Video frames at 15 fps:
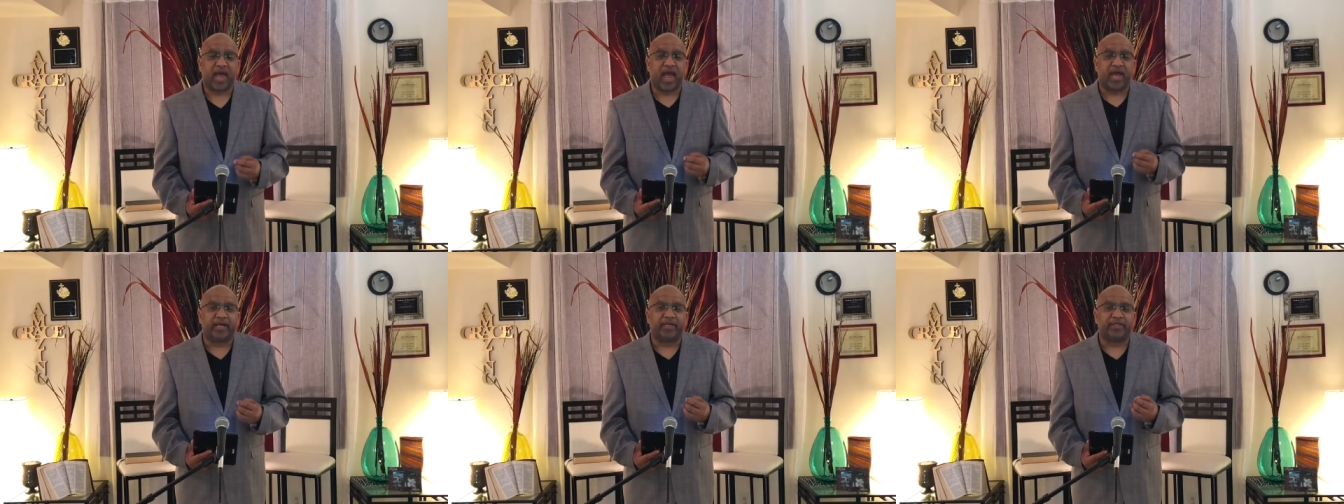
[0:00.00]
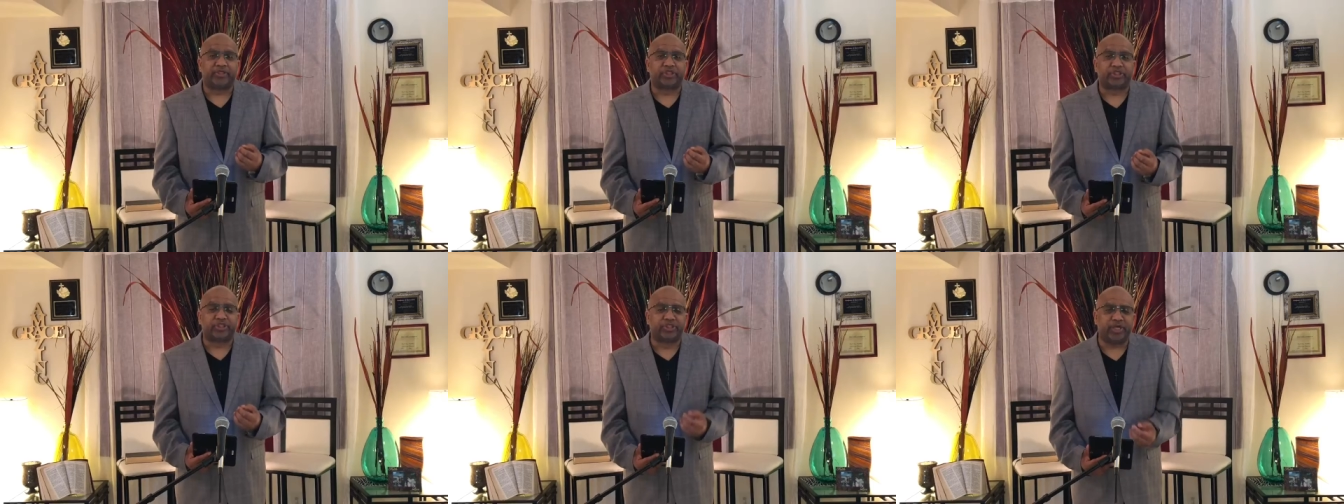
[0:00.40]
and he
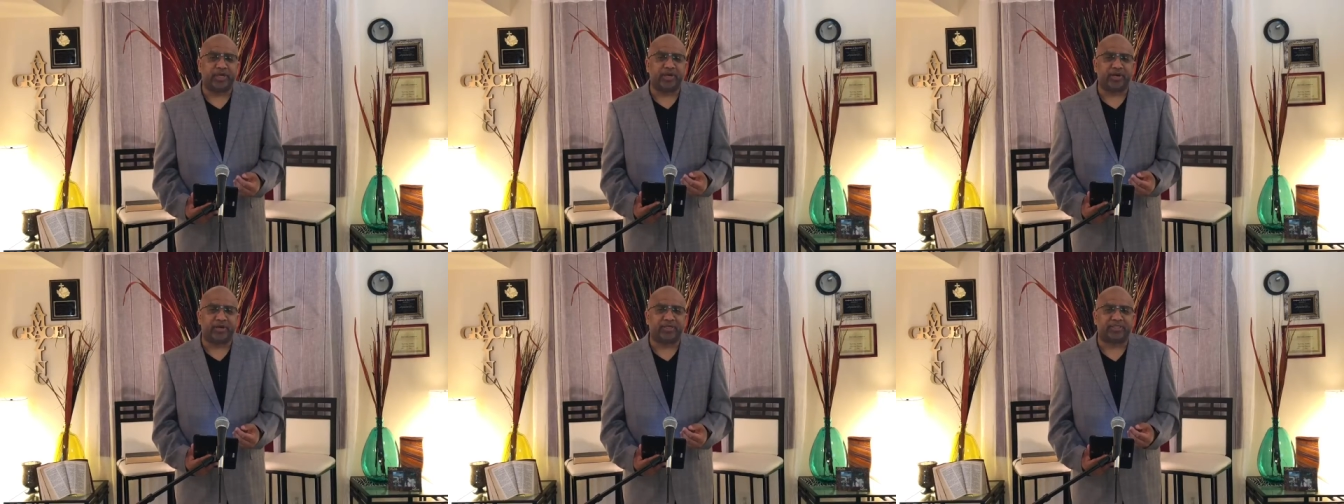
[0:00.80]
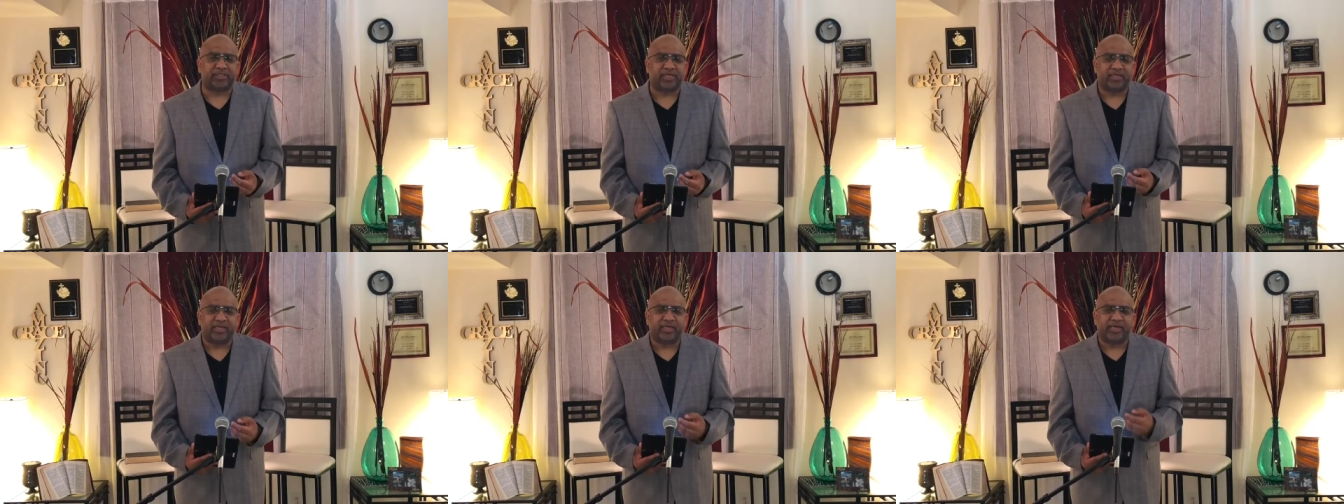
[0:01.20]

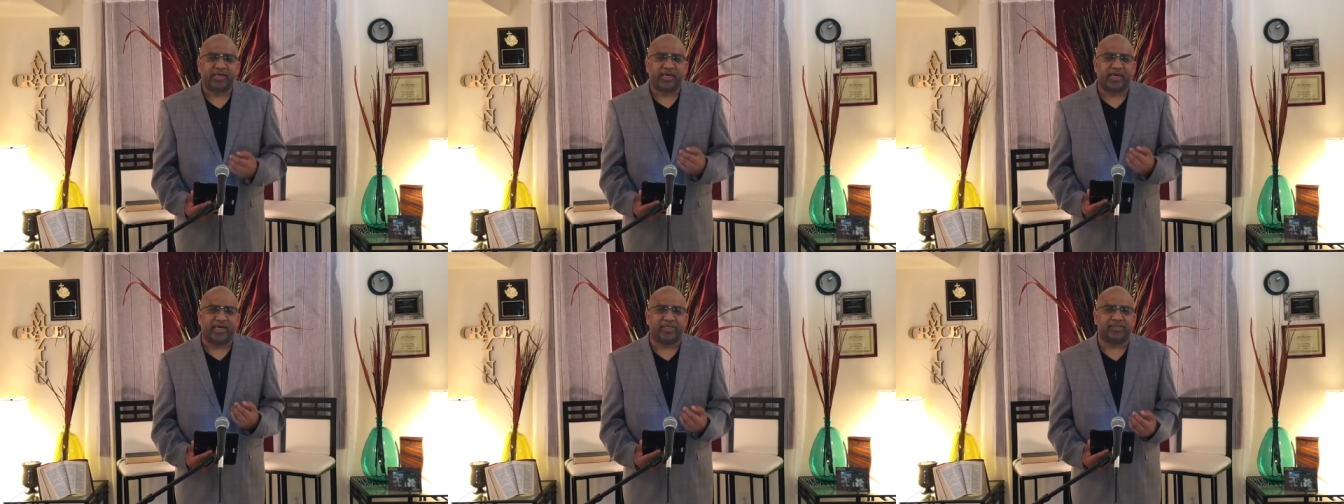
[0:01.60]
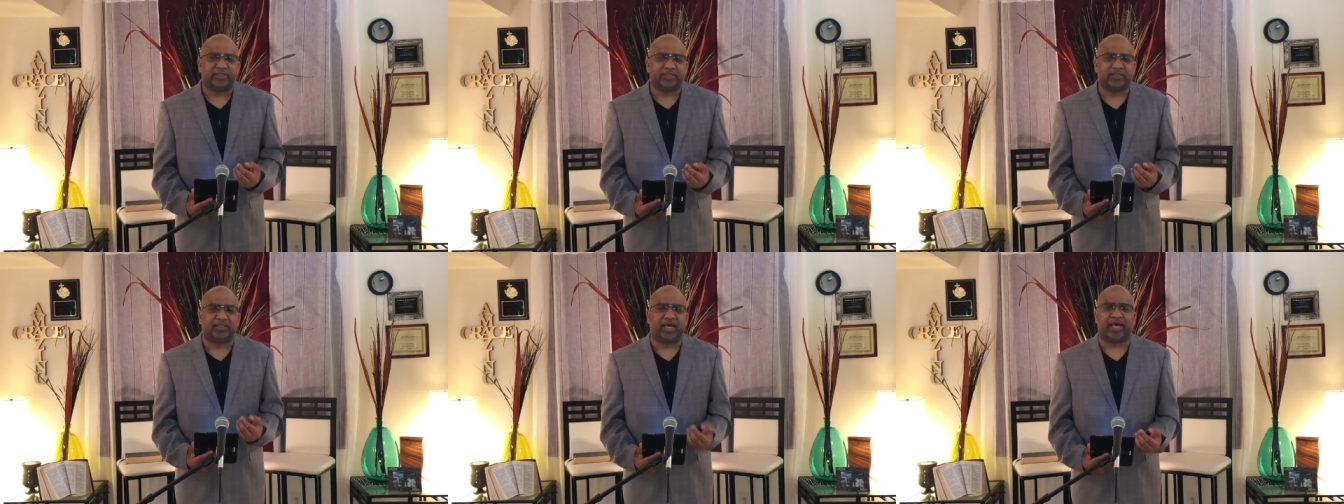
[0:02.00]
shares
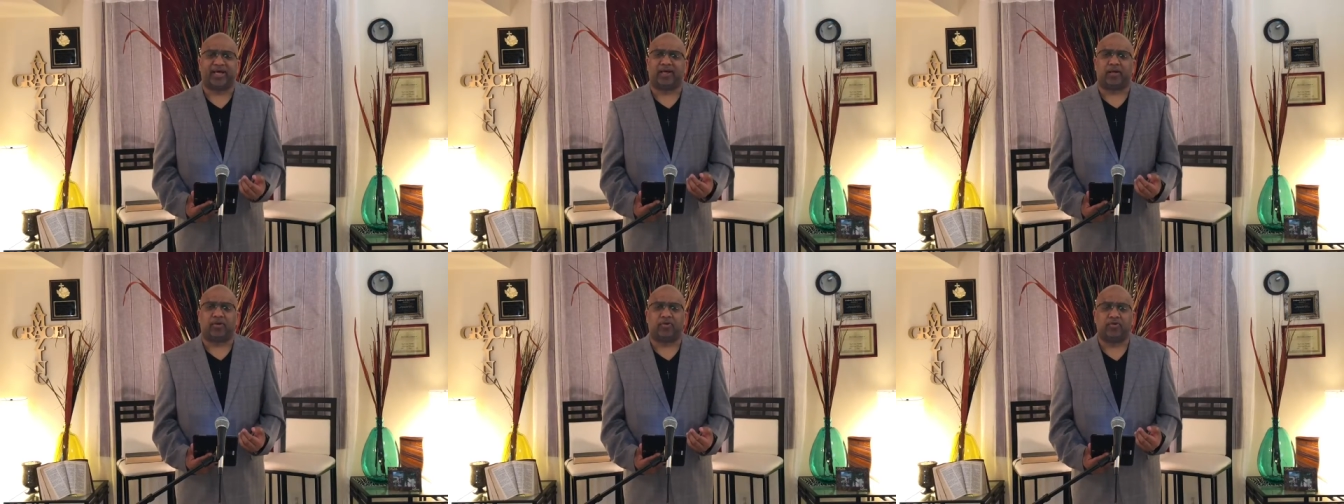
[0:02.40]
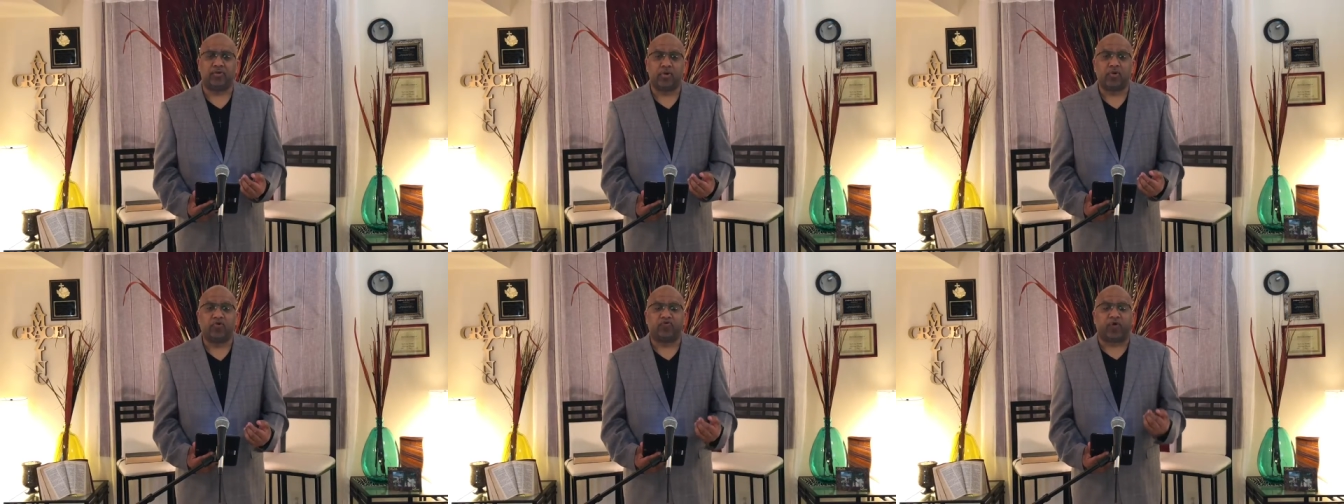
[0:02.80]
intel
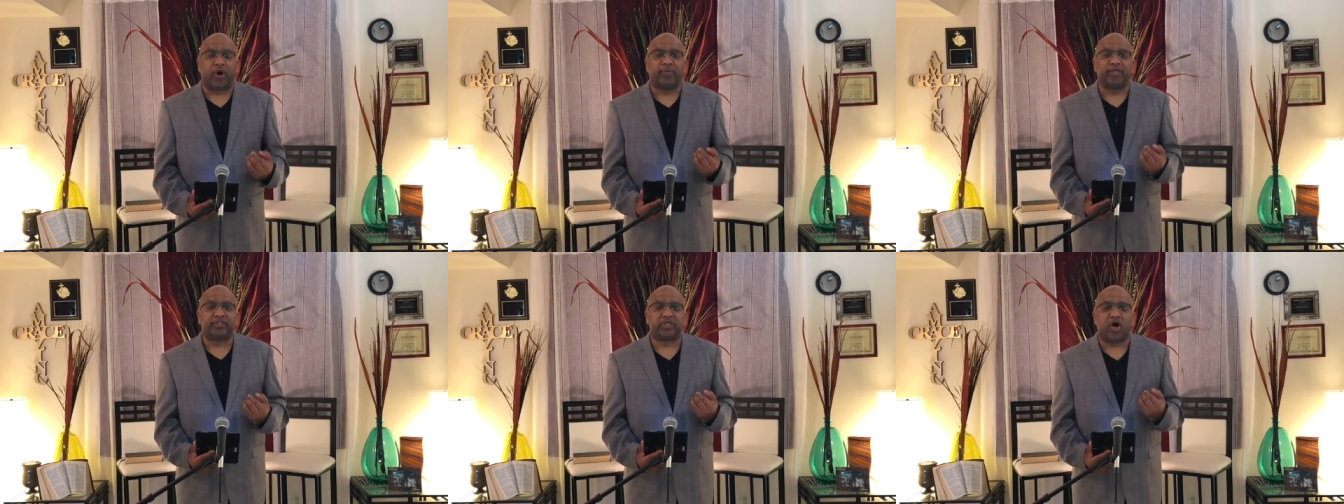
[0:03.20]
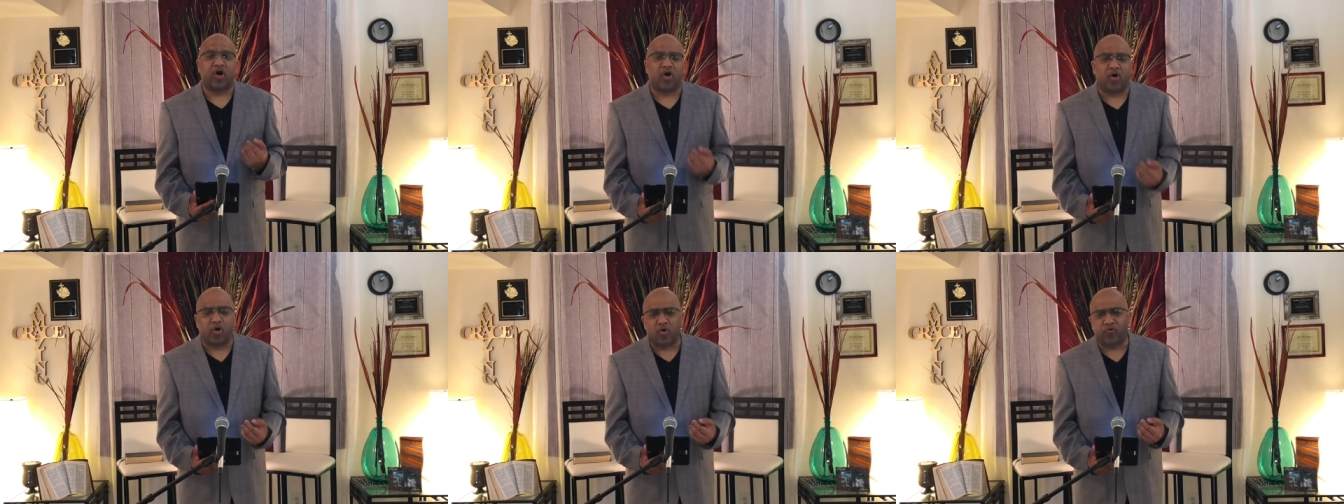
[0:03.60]
from his
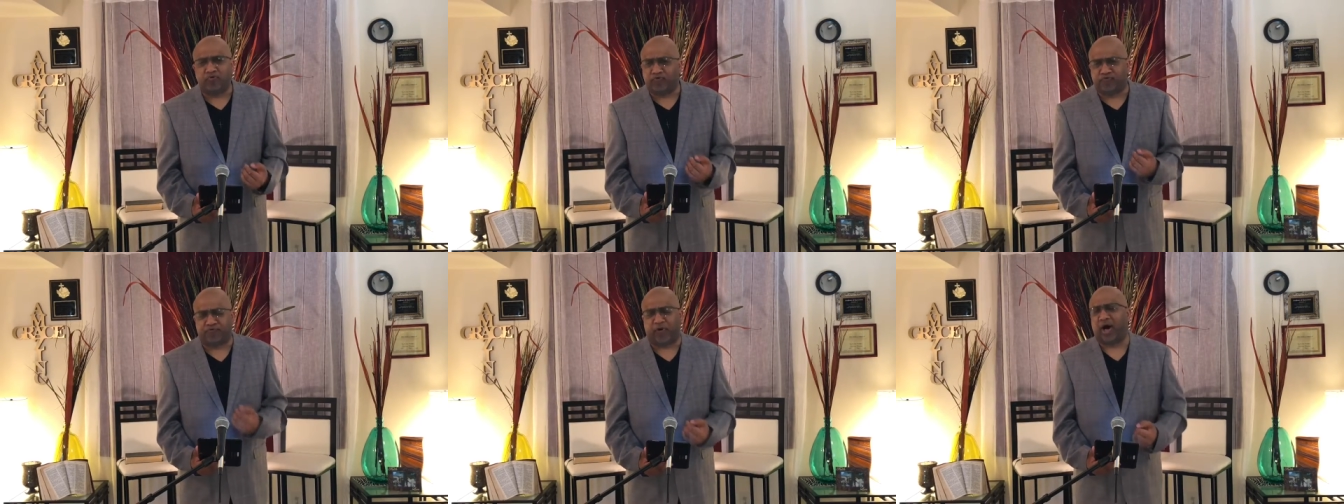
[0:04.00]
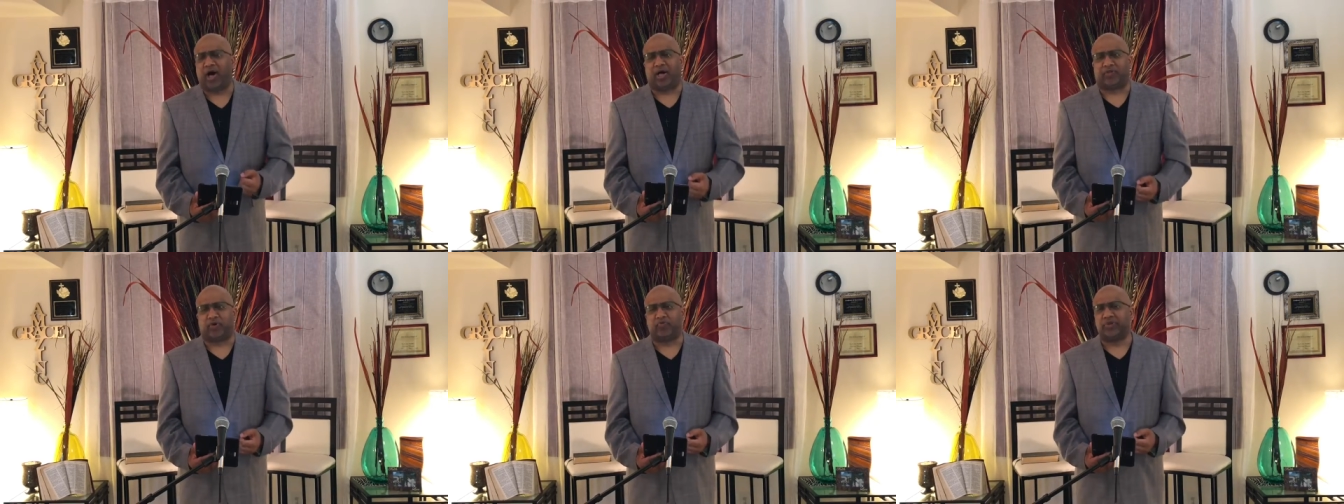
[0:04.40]
own
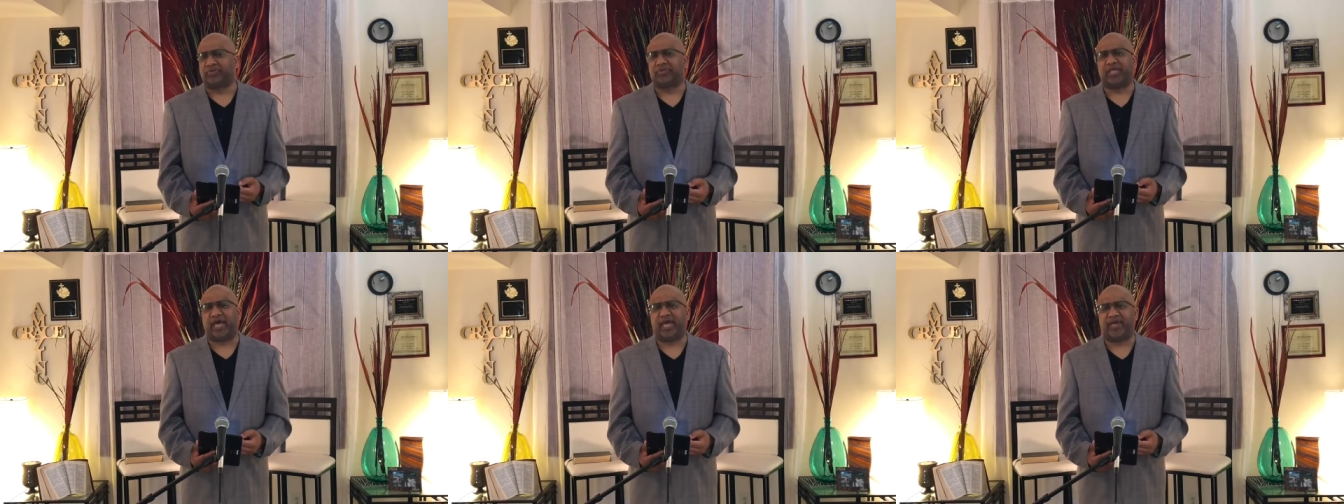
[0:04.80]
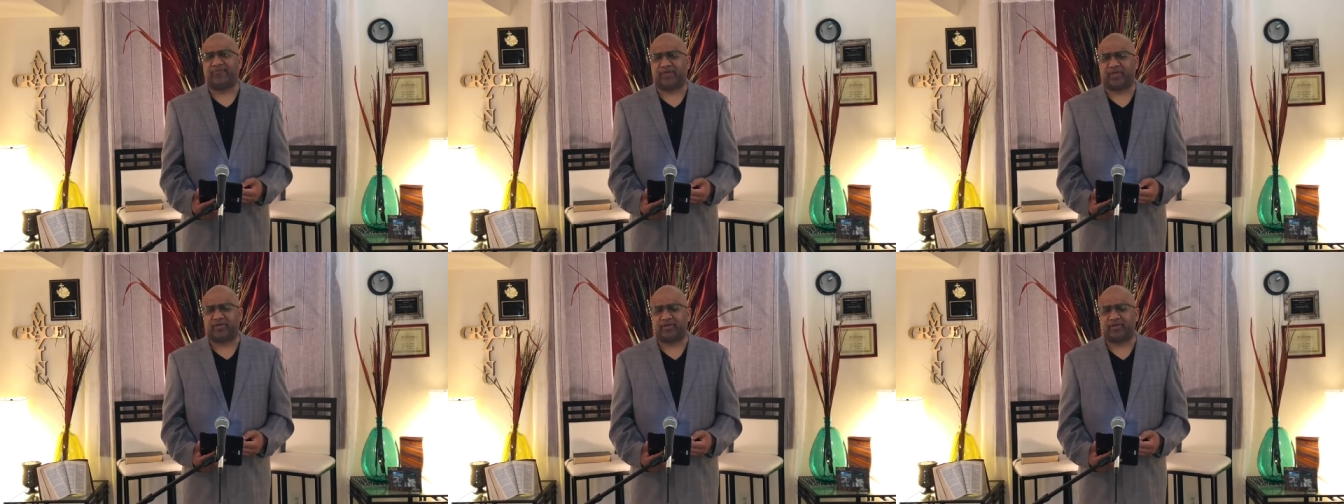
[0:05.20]
father with David